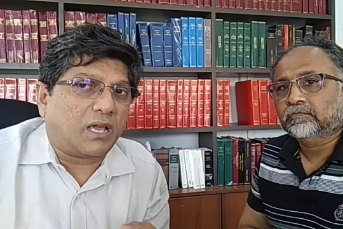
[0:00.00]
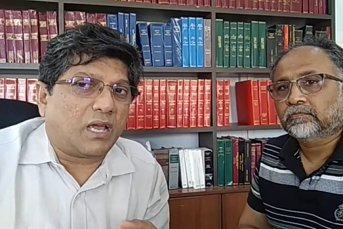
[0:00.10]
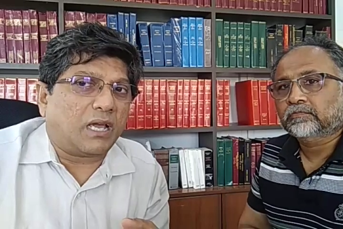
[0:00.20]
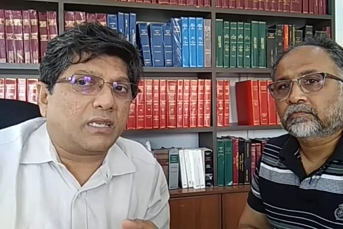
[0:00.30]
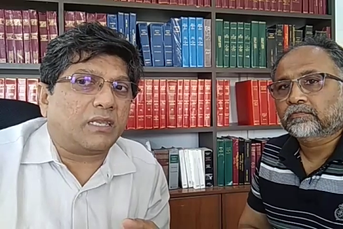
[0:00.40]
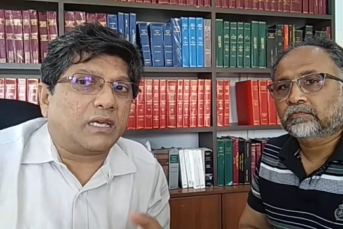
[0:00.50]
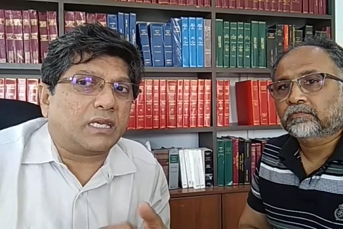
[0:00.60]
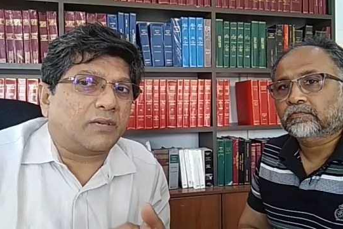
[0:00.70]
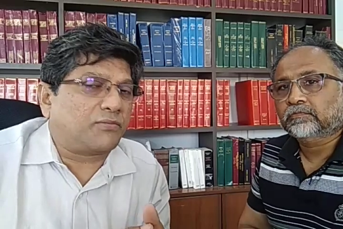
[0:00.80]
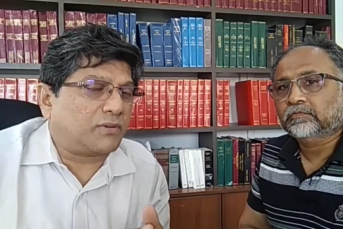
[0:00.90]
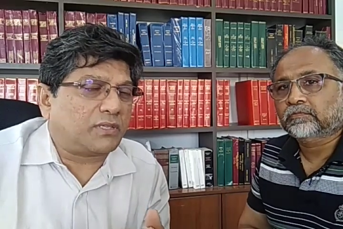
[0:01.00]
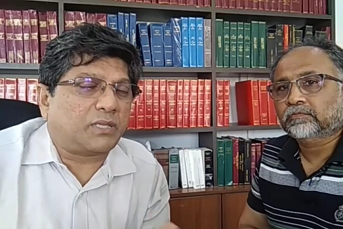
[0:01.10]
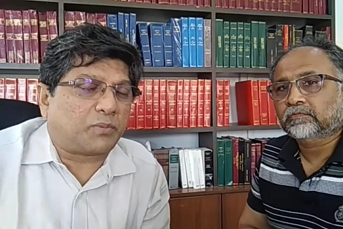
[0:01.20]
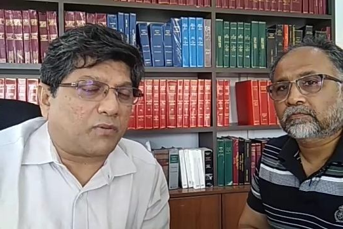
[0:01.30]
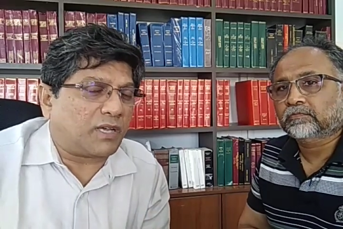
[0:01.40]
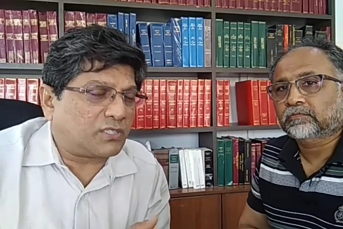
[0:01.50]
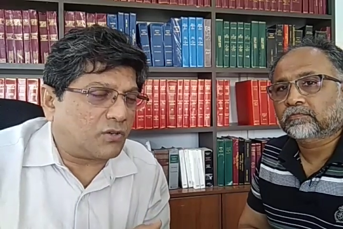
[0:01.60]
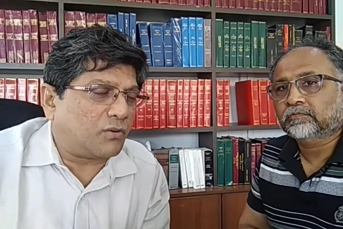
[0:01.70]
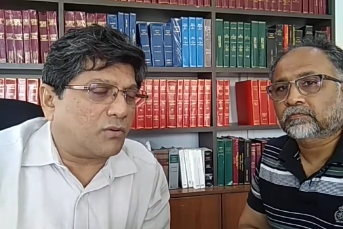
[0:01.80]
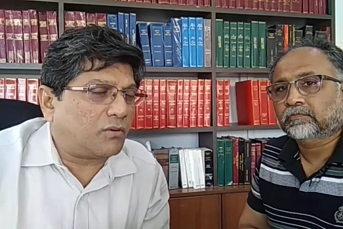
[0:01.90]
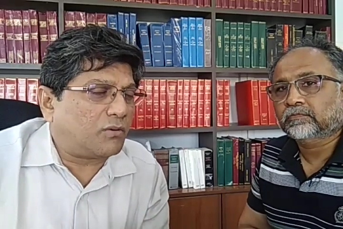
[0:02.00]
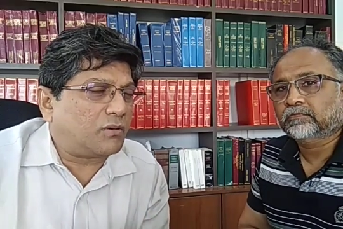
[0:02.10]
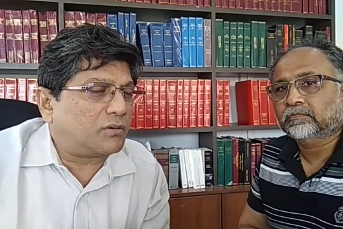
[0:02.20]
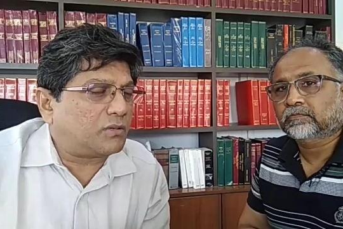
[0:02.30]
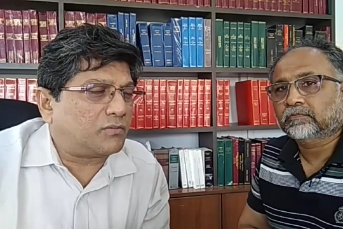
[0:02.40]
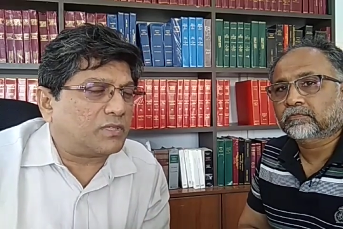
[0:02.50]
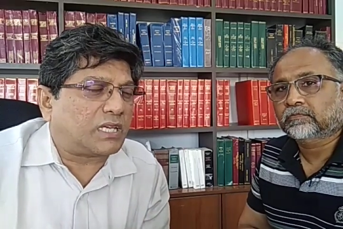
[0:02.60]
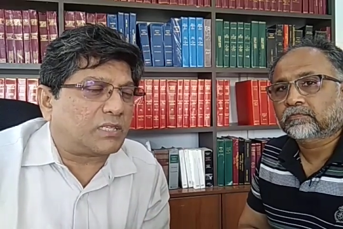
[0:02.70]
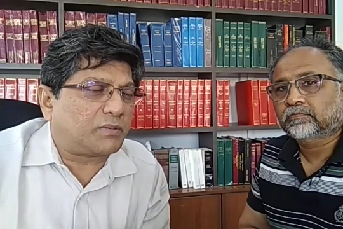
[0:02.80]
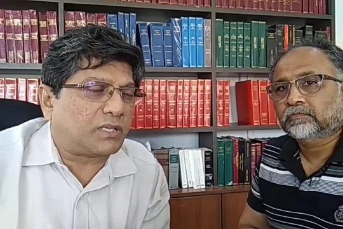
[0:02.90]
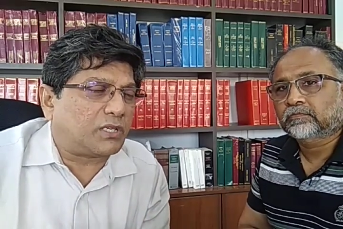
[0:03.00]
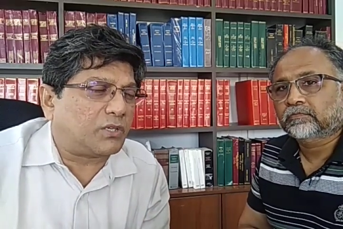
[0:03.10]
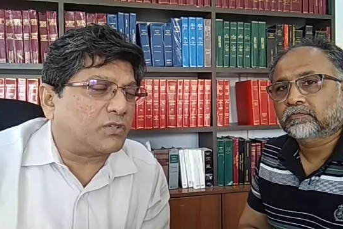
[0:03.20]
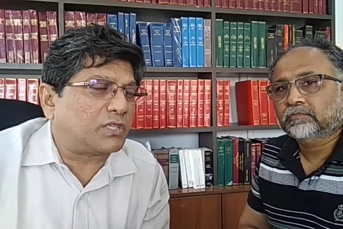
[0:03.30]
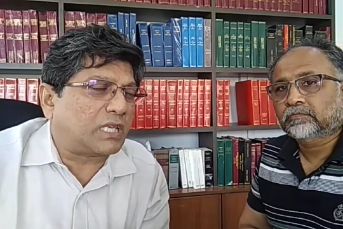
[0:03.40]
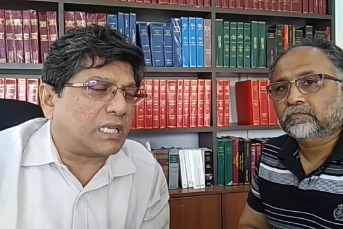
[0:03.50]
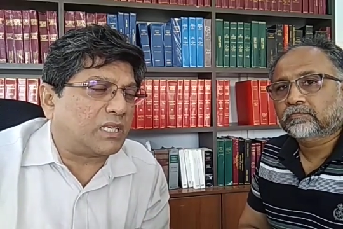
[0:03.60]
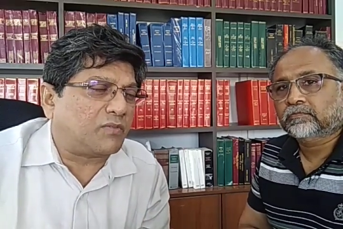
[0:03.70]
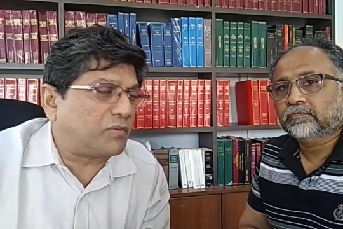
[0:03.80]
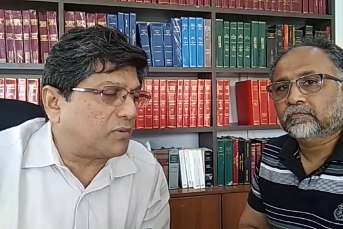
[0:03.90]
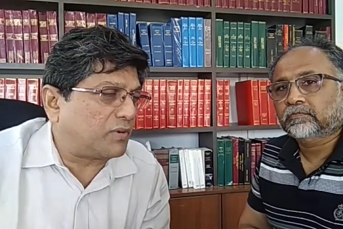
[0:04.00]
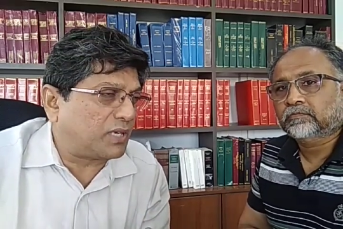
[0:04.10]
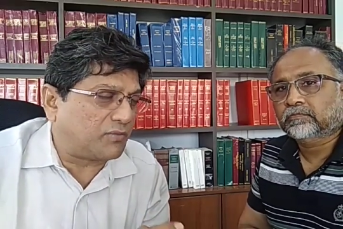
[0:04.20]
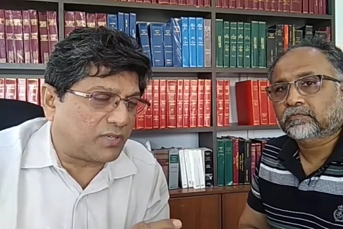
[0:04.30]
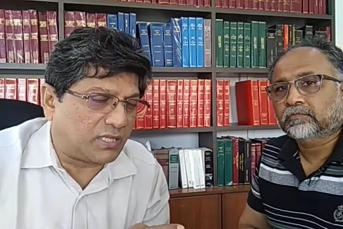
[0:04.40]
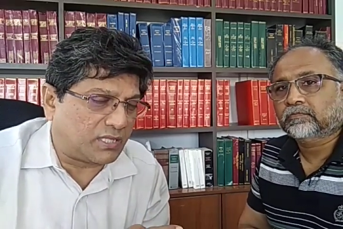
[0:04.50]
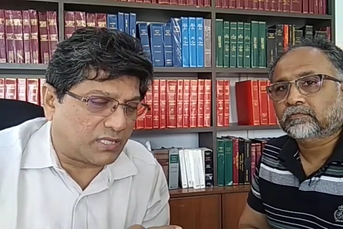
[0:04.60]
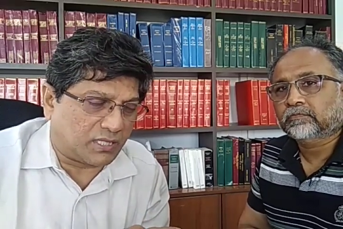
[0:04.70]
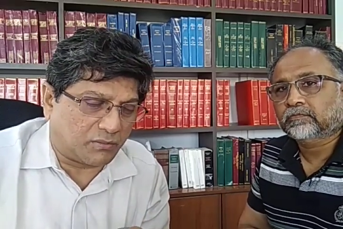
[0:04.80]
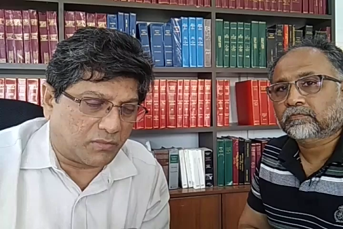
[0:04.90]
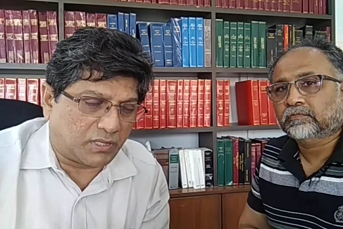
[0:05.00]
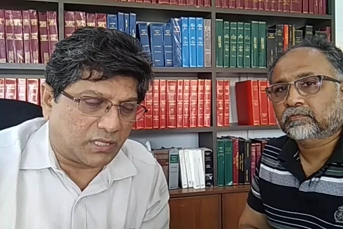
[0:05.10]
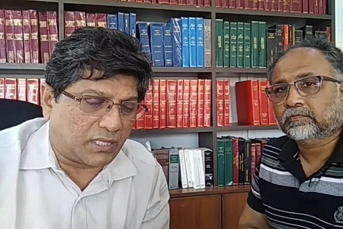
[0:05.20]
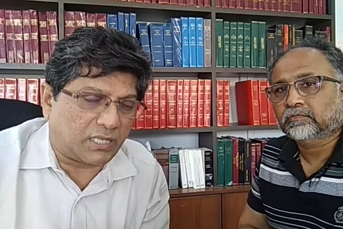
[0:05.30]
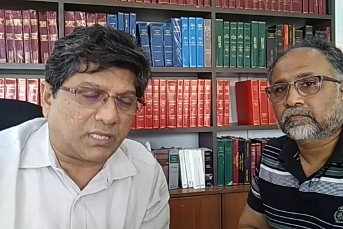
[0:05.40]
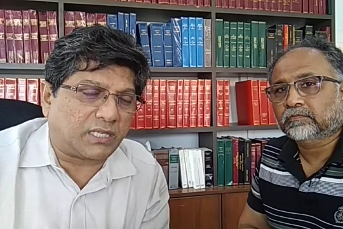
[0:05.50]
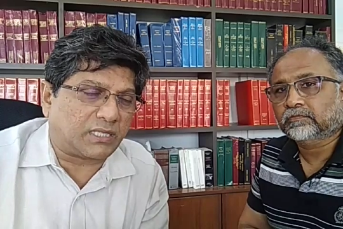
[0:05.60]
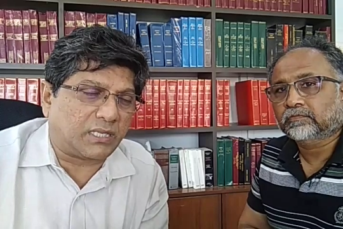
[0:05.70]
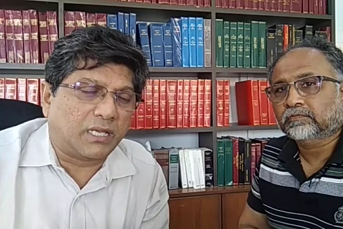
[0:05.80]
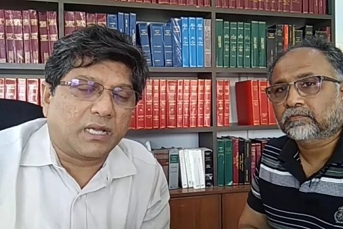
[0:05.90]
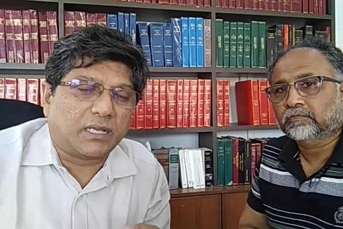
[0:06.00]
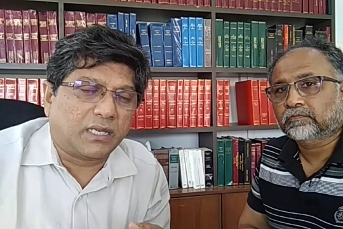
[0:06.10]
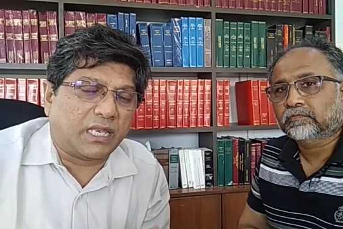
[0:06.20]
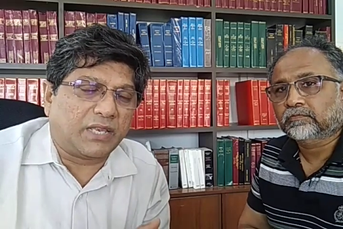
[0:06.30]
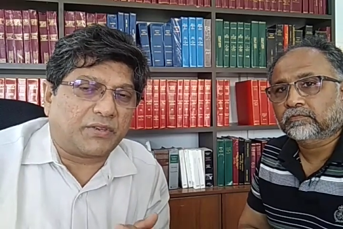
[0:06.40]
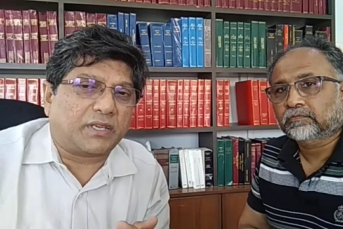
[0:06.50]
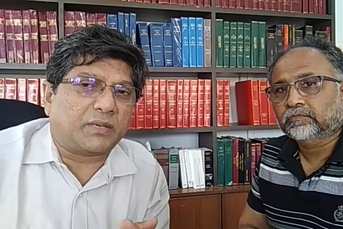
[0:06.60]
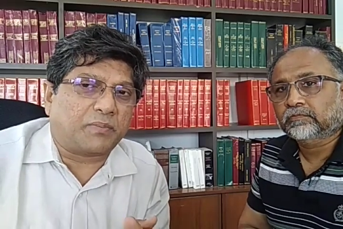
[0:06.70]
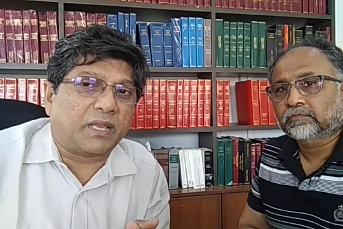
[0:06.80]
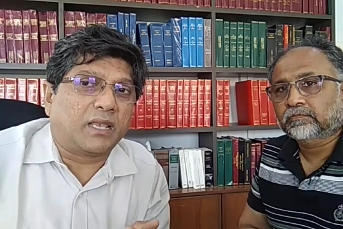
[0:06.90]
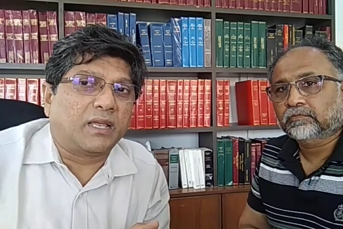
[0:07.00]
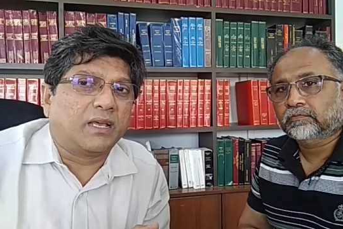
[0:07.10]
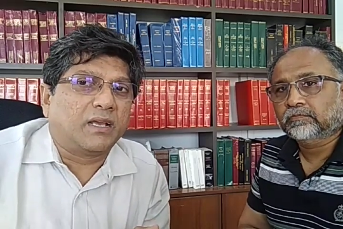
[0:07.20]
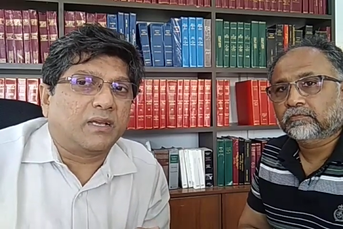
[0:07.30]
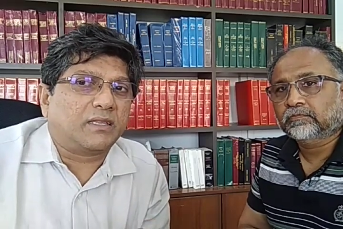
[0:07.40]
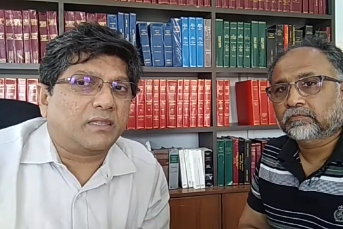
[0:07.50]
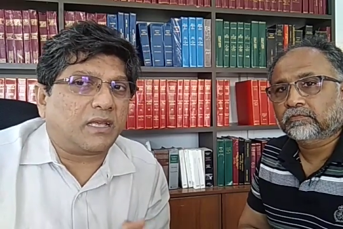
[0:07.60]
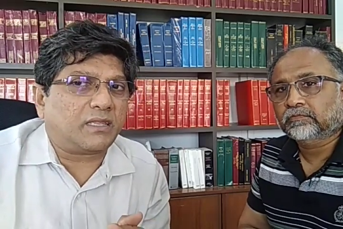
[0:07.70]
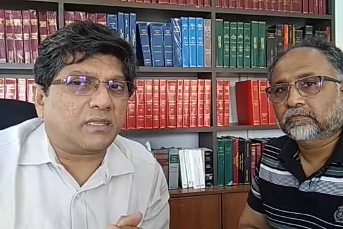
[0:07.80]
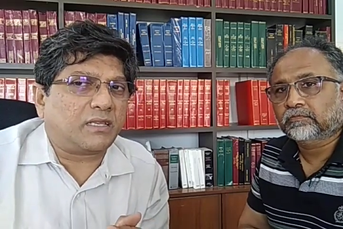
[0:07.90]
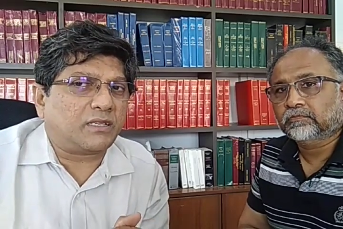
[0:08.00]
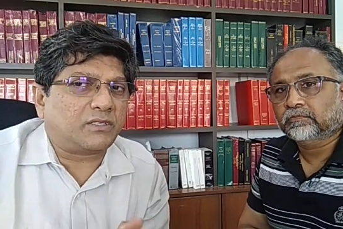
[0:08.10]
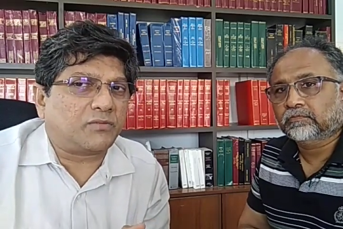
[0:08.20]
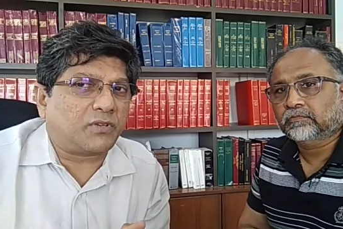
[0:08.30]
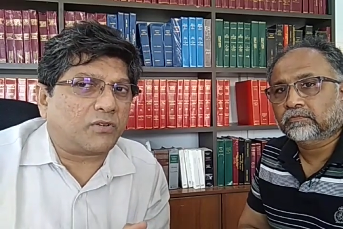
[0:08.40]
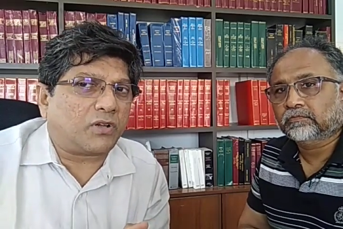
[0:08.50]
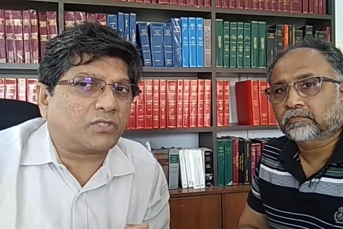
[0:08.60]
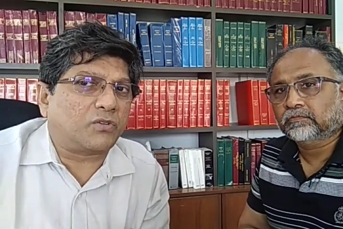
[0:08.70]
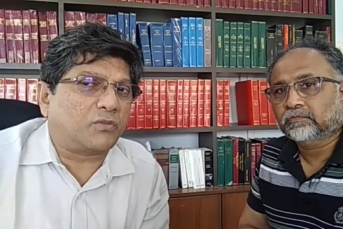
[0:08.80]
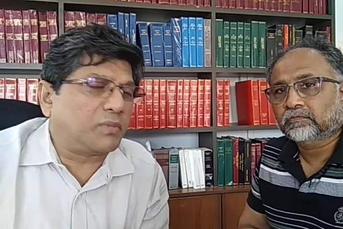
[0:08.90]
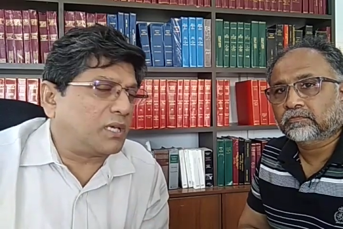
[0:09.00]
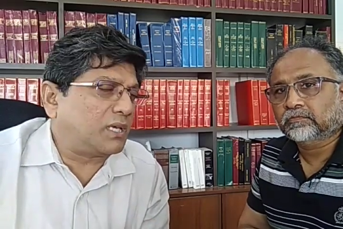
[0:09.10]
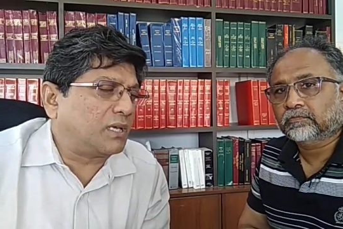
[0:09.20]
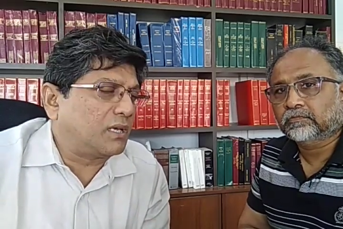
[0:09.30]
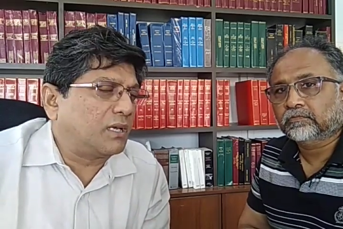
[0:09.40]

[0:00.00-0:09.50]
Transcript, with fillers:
Speaker 1: And uh, if the proviso uh, which has been introduced in 1951, if it is, it is deleted, repealed, then the civil courts could be